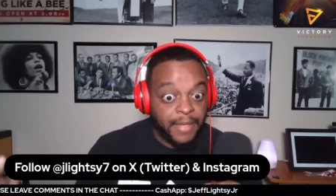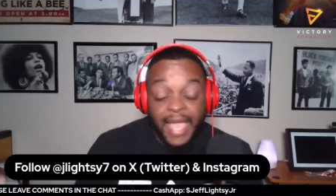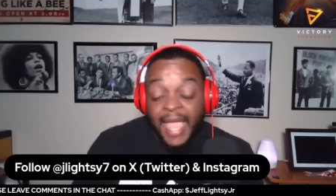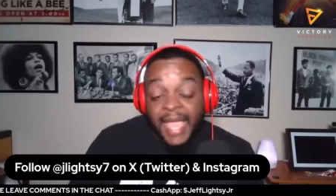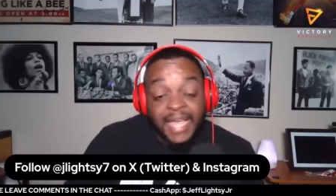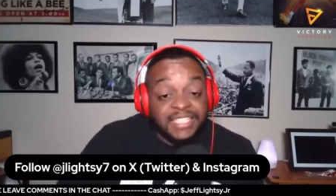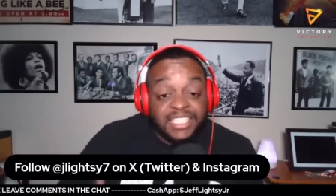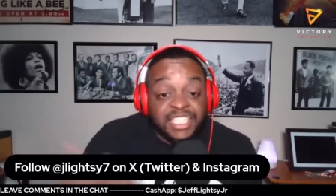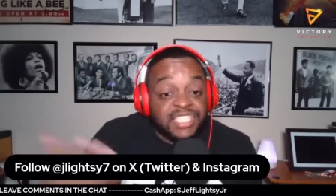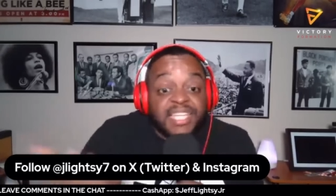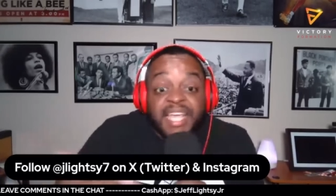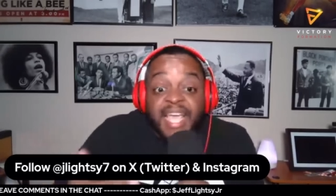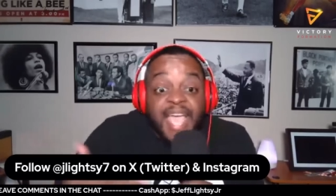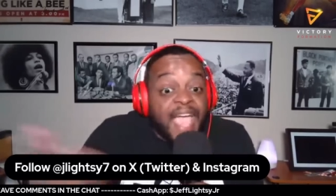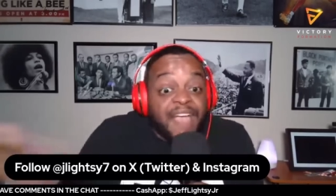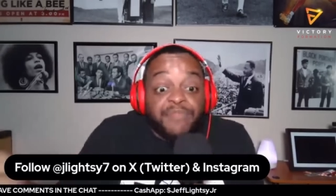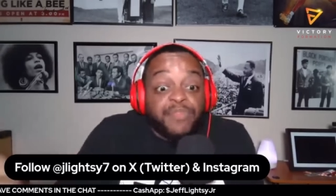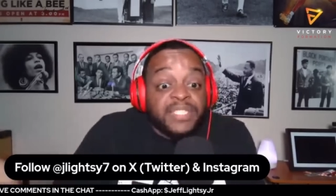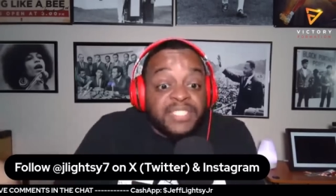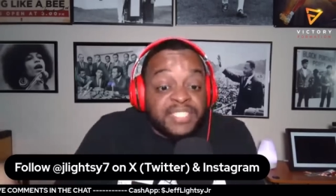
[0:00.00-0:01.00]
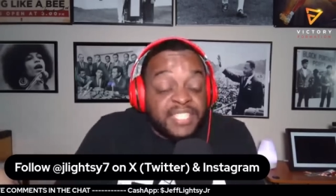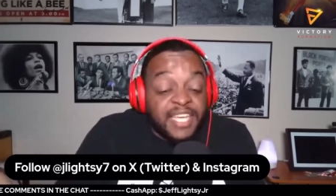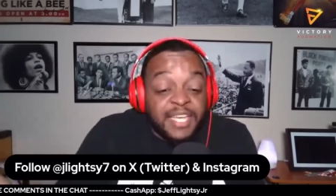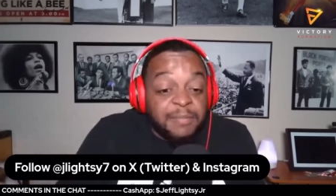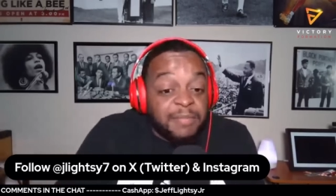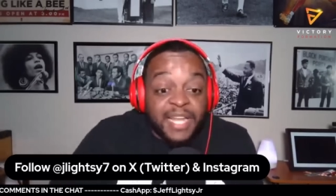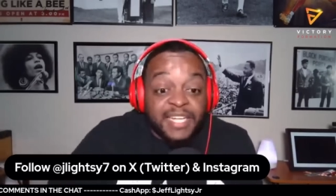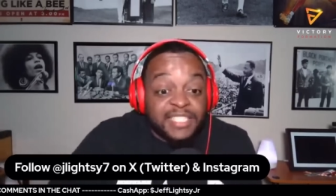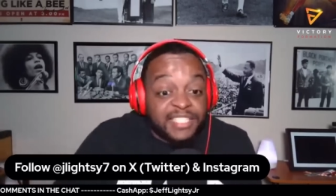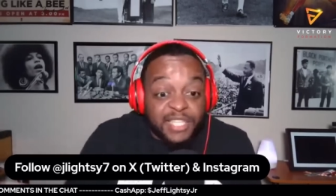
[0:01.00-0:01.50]
And just every team
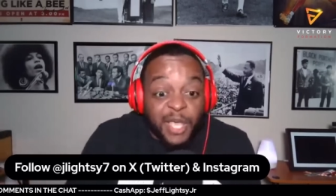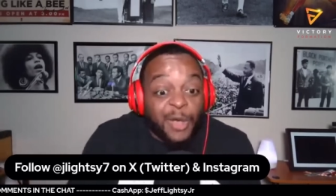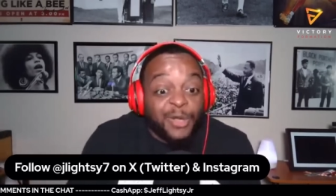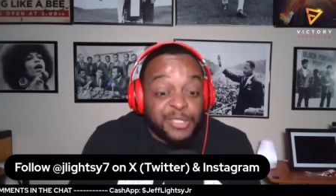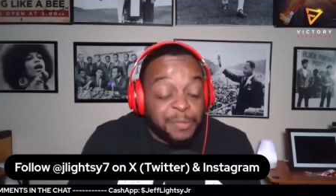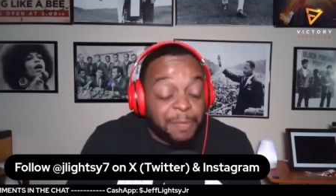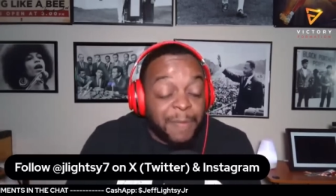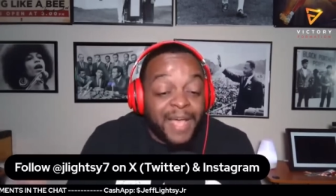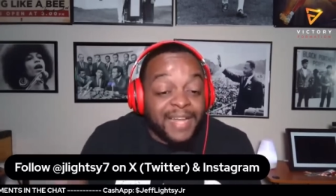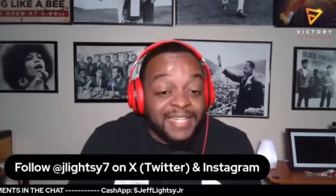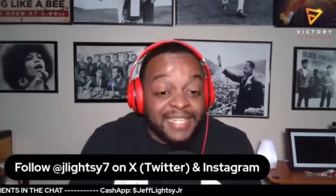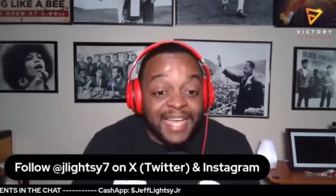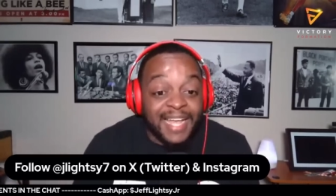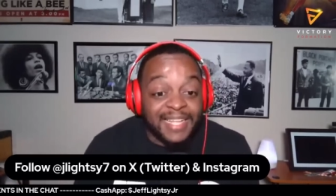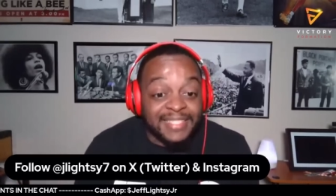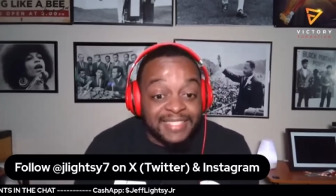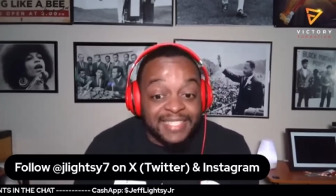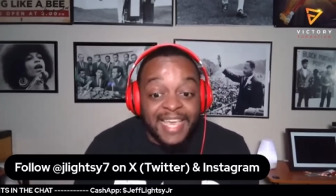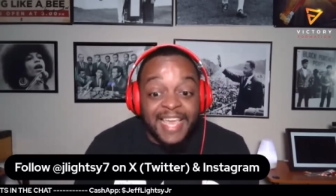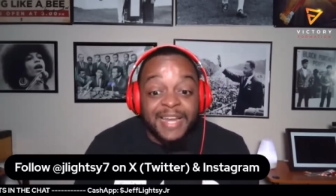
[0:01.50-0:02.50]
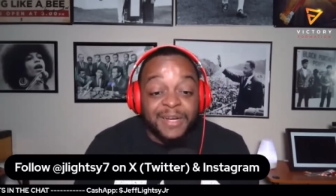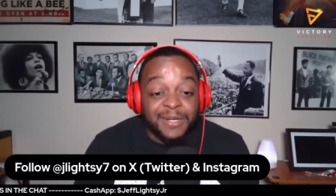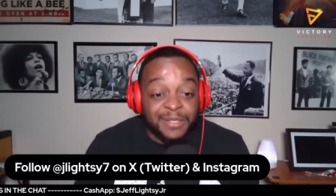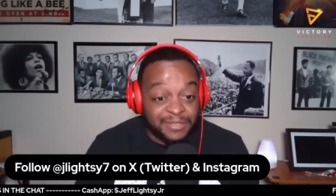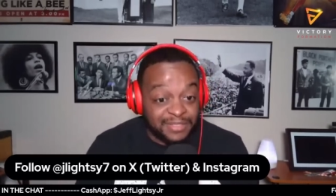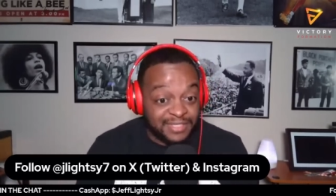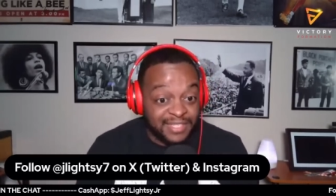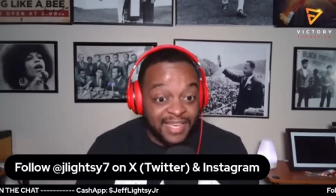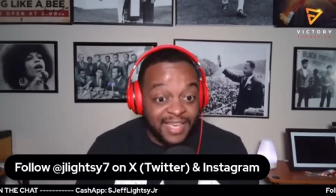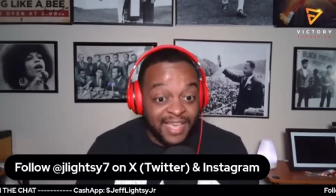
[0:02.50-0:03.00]
that is coached by Deion
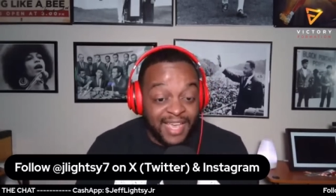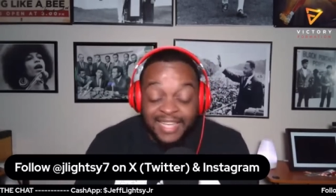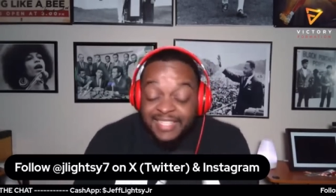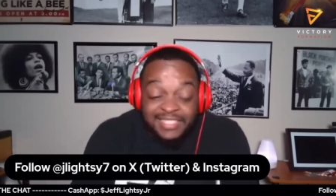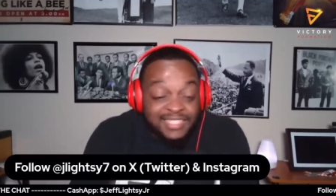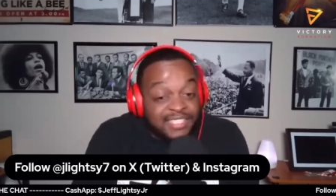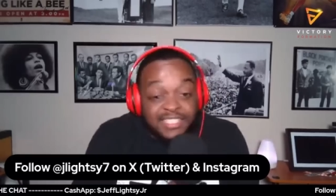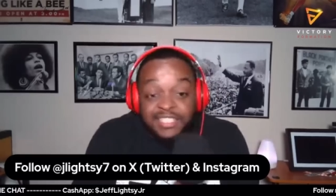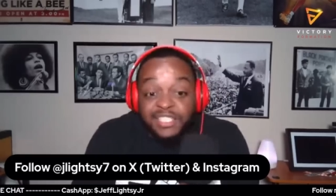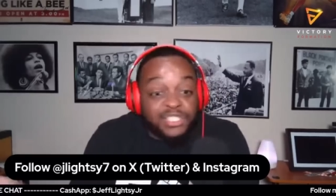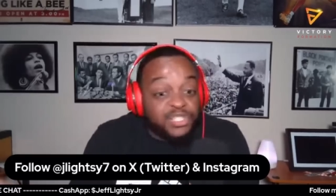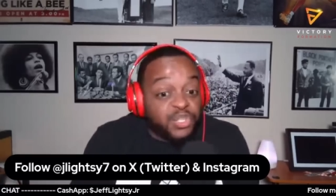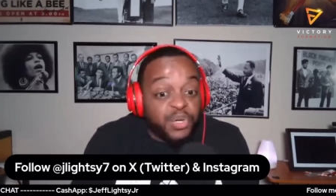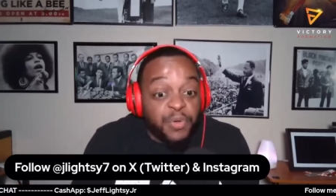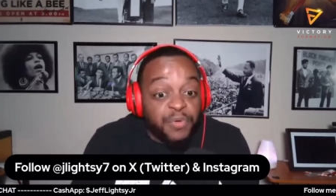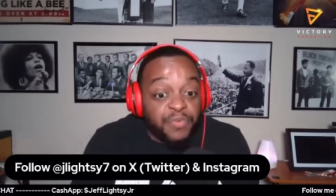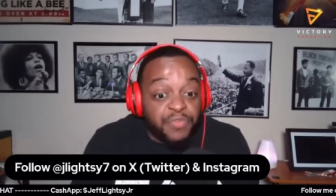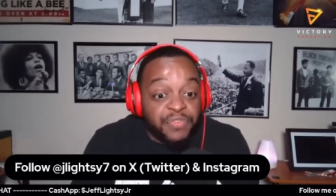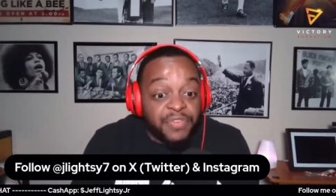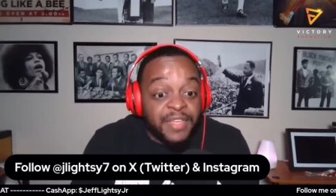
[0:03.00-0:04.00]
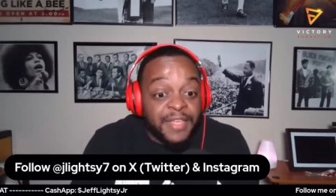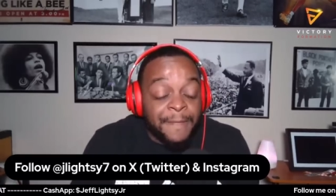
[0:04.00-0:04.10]
Sanders. It's just the truth.